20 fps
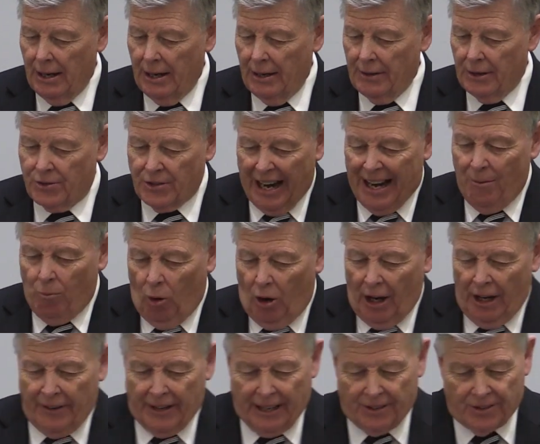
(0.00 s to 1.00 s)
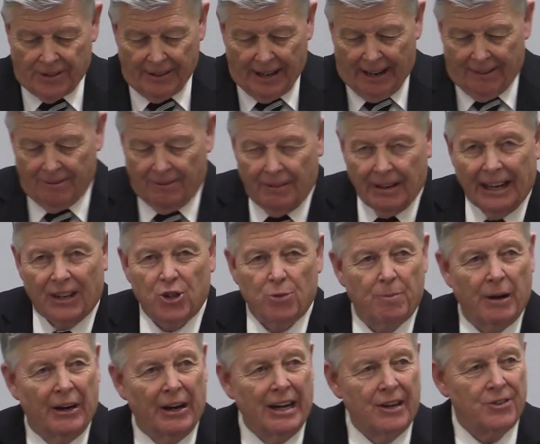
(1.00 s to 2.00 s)
The same one that's
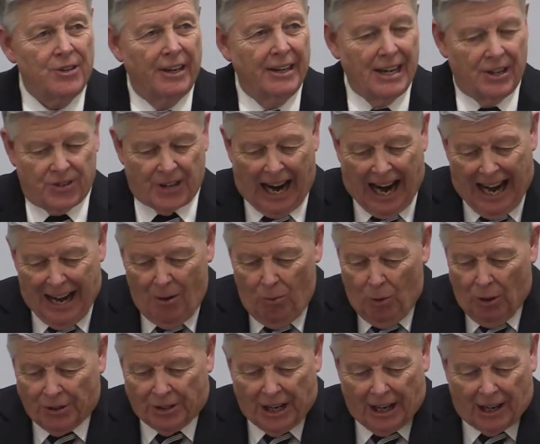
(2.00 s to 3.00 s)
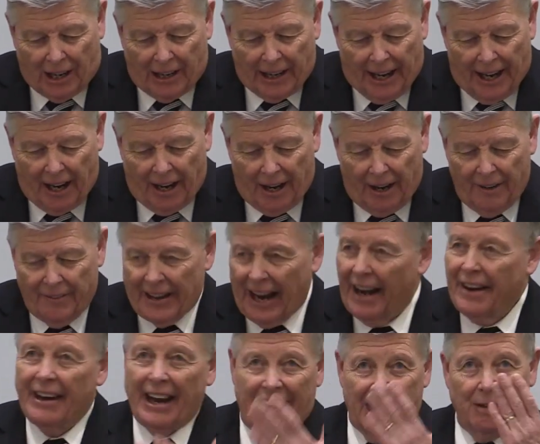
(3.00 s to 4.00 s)
experienced in this, I will declare thy
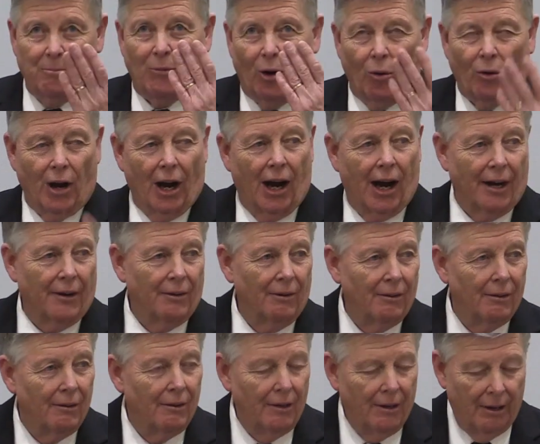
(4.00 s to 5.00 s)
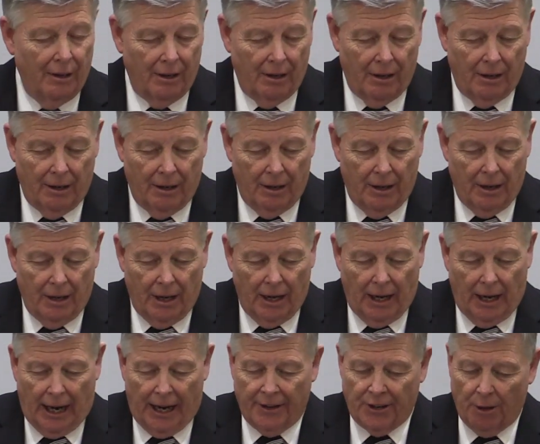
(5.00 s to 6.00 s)
name, O God,
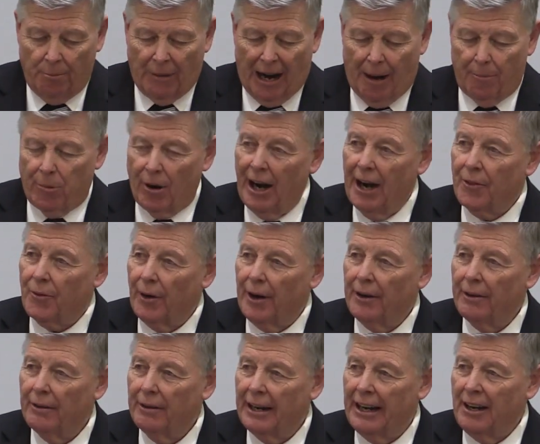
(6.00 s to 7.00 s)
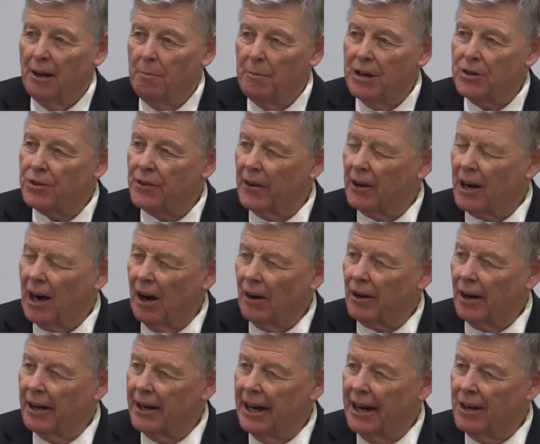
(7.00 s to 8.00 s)
unto my brethren in the midst of the
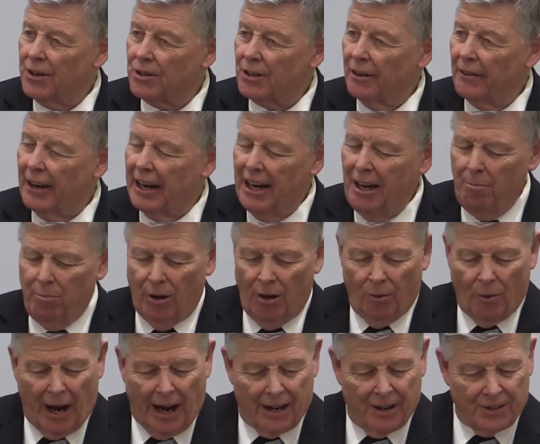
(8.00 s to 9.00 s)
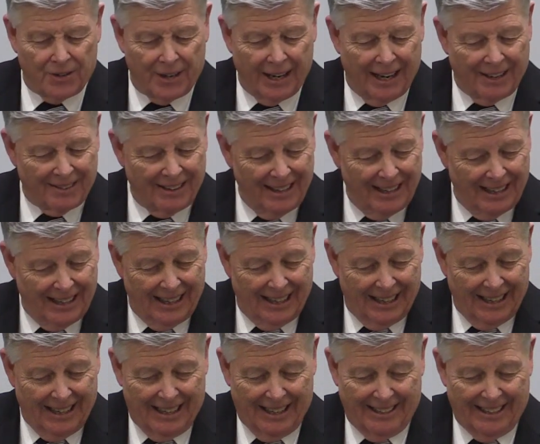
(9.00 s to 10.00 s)
congregation. The Hebrew writer says,
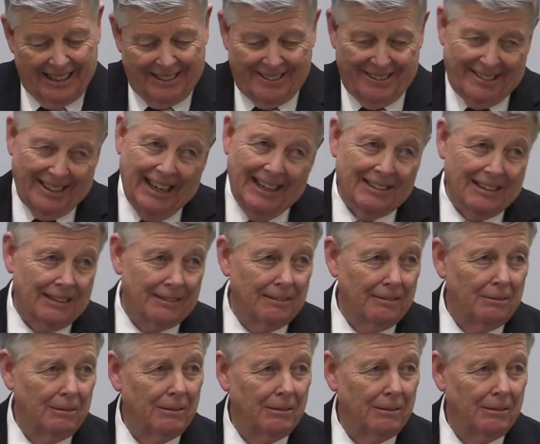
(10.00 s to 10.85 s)
uh, that's Jesus.